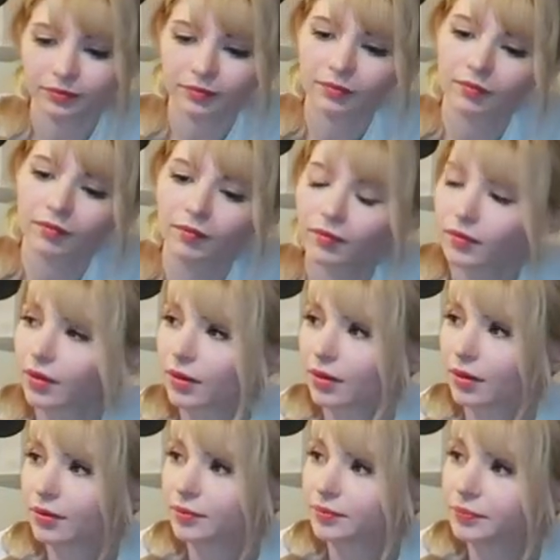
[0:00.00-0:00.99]

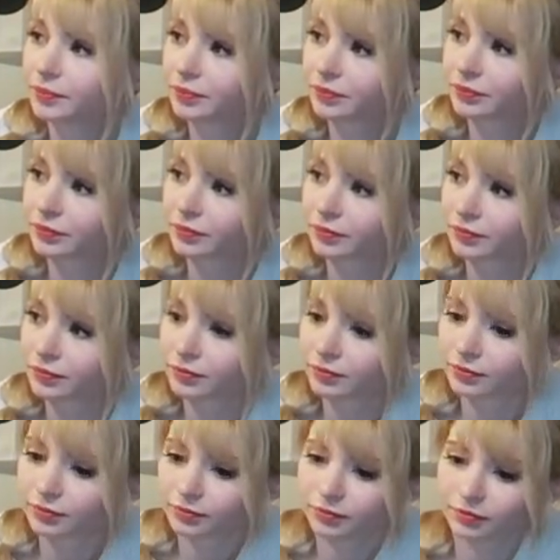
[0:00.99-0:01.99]

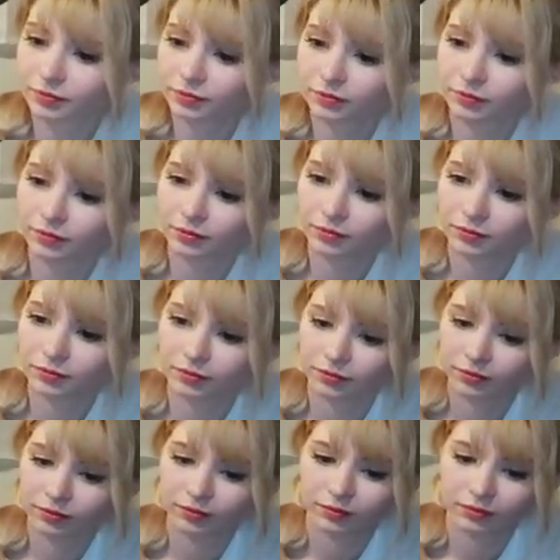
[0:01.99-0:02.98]

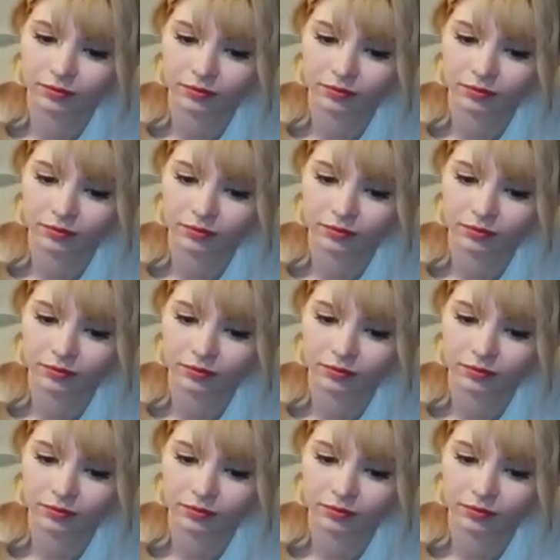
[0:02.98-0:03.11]
(not speaking)